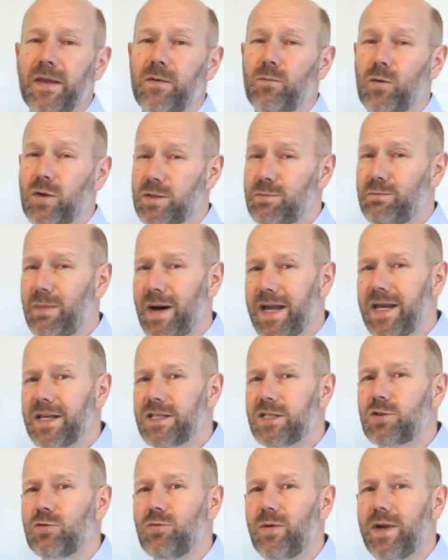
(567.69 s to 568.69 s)
was
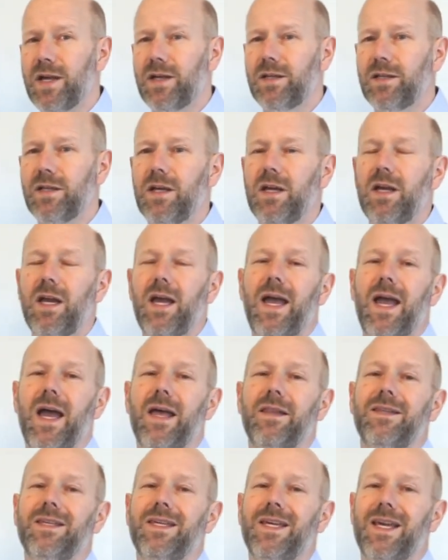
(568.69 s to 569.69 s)
bias squared
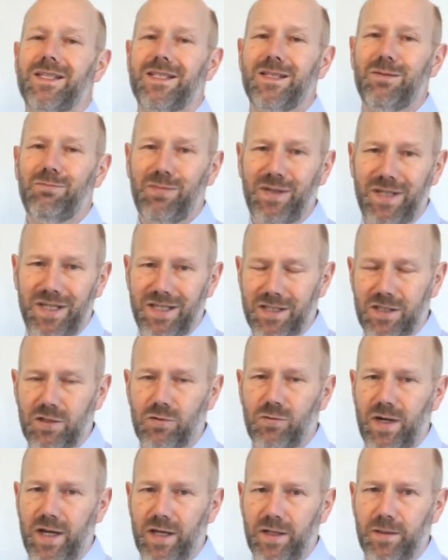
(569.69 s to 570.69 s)
and the SEP
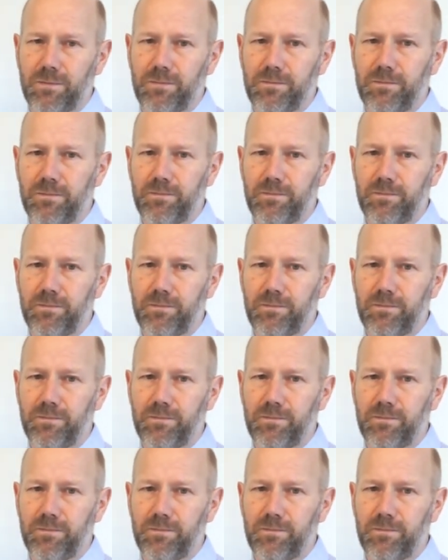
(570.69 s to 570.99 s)
squared.